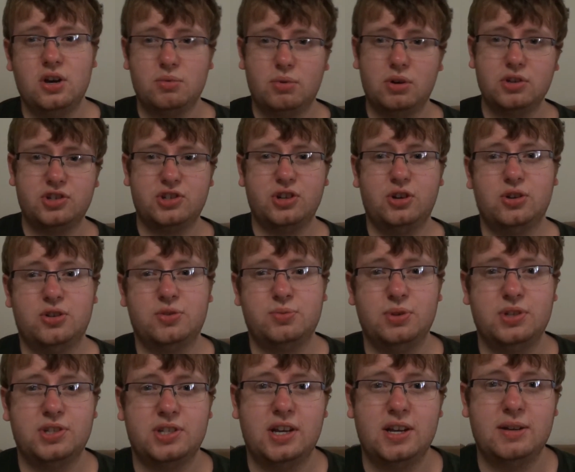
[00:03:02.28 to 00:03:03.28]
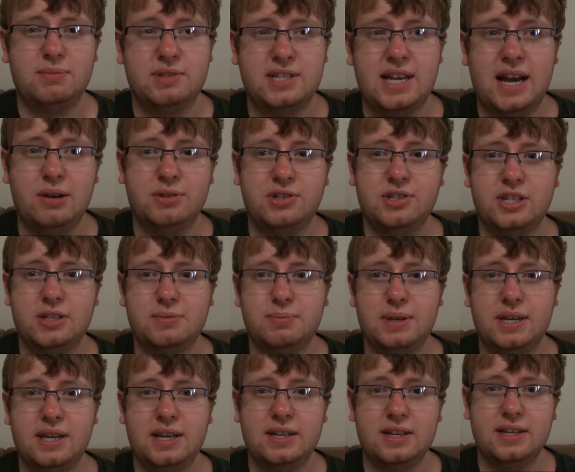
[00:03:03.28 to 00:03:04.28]
Watch Dogs was touted as
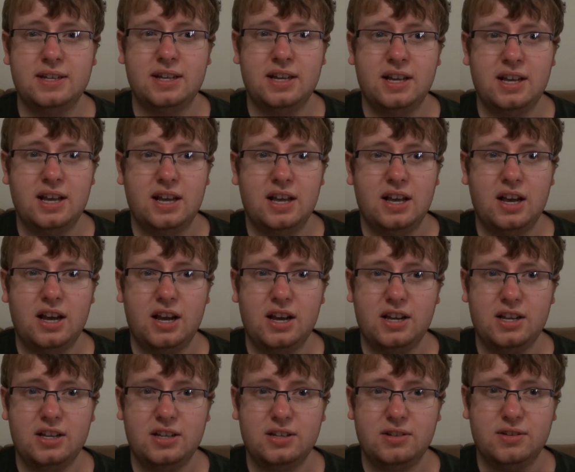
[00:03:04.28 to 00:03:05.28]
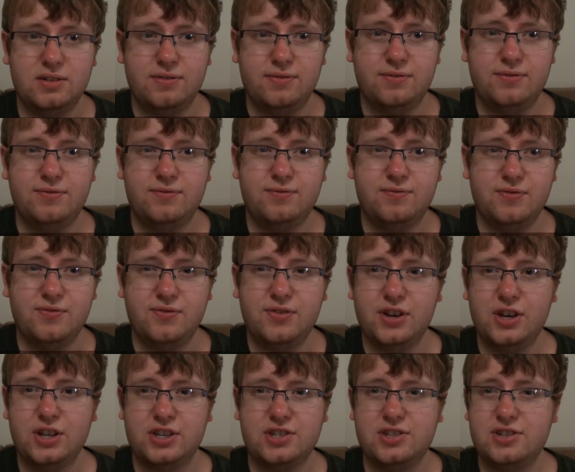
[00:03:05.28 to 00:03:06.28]
being a
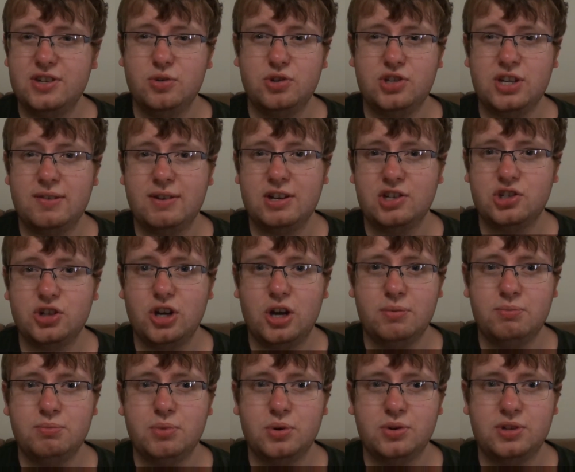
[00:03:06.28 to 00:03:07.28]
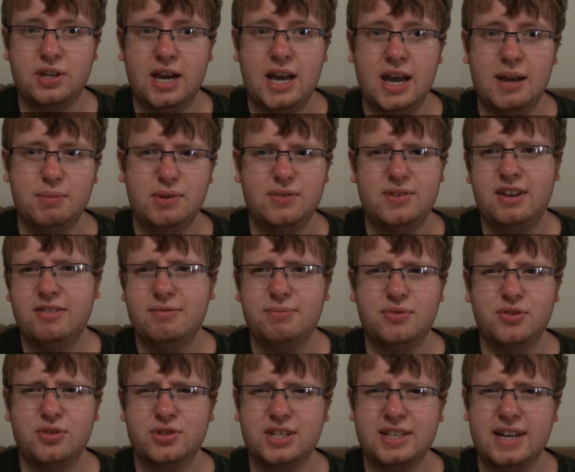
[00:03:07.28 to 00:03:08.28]
first new generation open world game with never
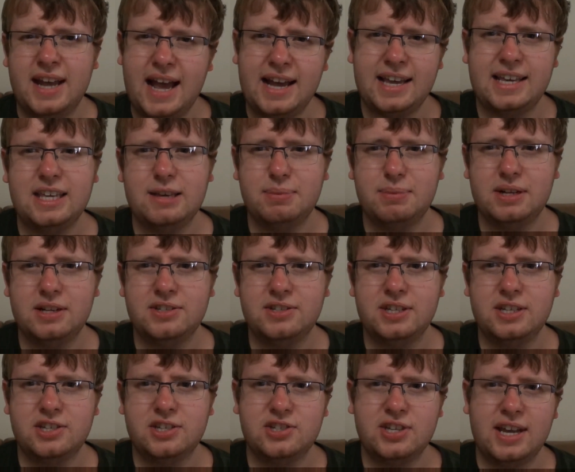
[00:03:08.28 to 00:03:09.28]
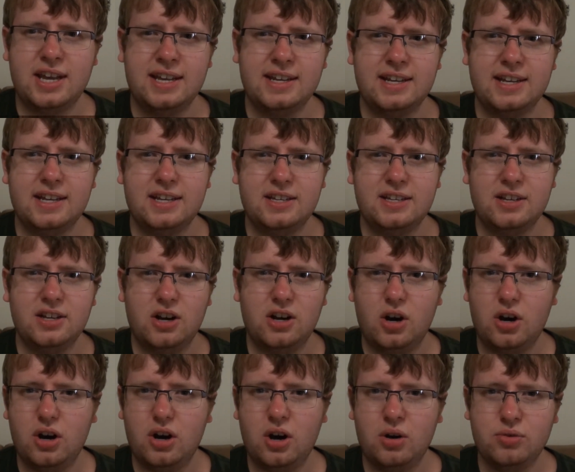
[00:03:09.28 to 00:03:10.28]
before seen hacking abilities set in a
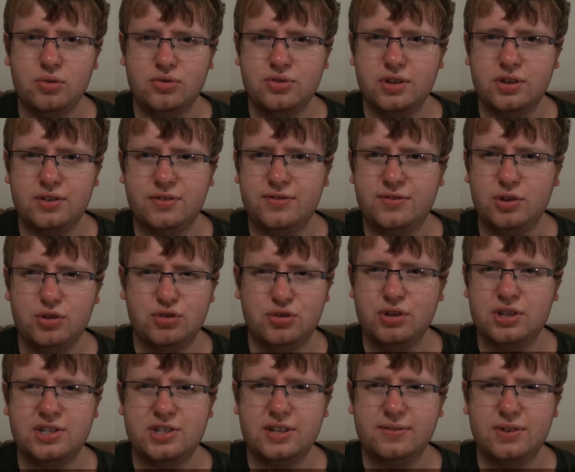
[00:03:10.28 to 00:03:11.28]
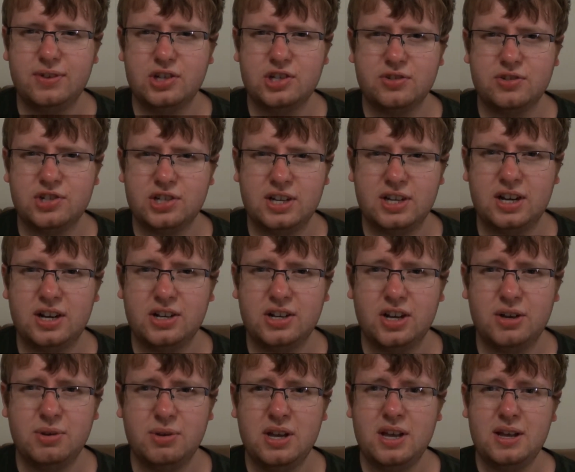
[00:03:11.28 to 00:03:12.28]
ultra futuristic version of
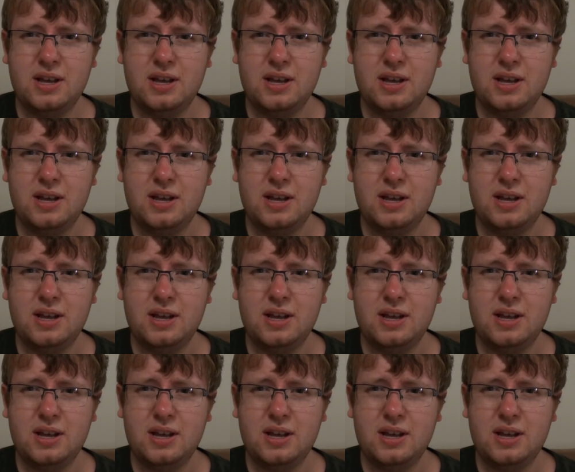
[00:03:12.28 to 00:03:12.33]
Chicago,